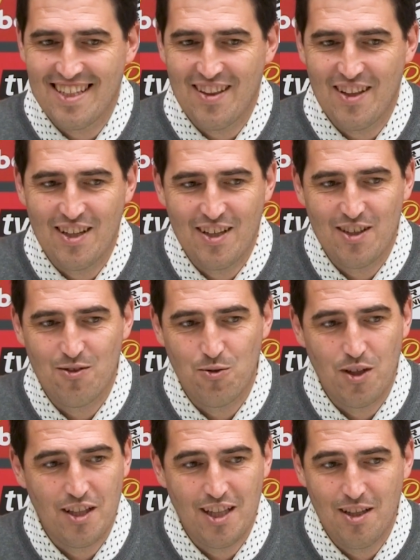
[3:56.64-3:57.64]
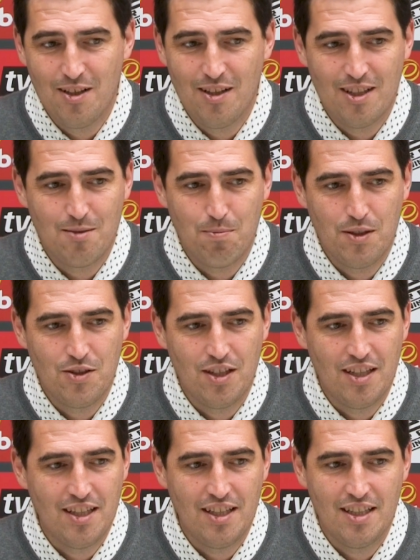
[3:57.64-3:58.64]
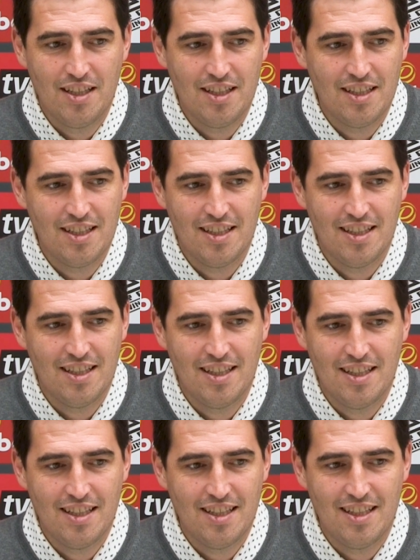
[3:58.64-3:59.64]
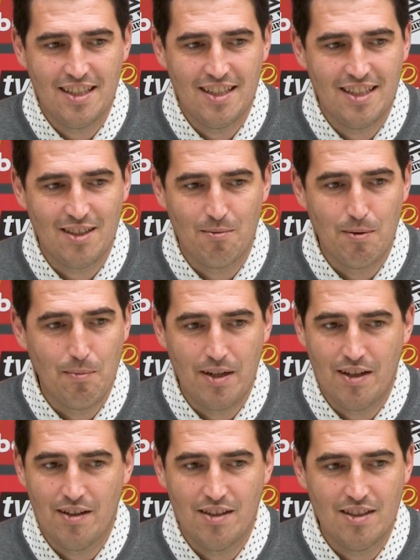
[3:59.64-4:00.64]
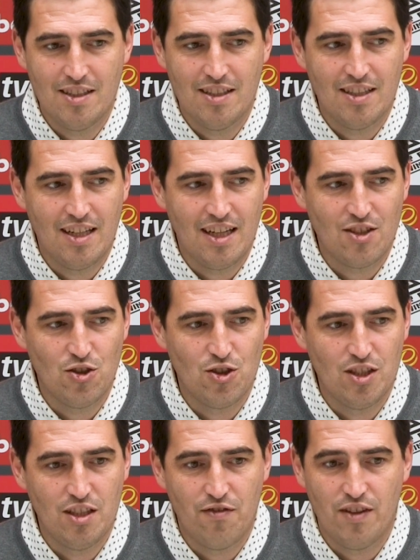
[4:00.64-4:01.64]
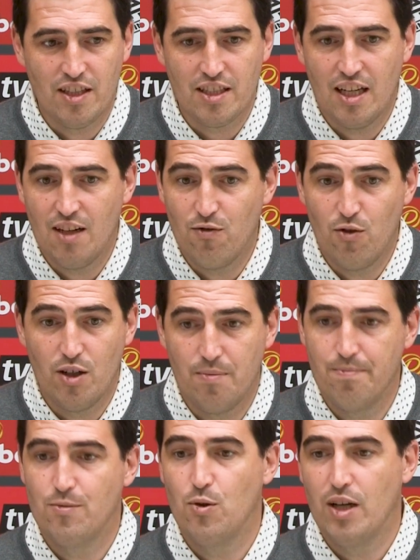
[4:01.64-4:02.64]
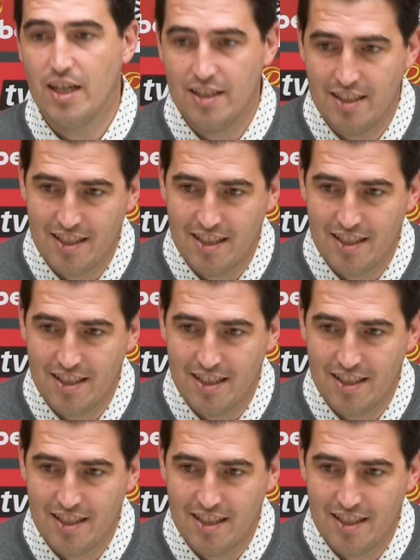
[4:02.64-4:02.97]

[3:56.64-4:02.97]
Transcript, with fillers: I think today they especially. Uh, remember uh, actions in the first half where we had the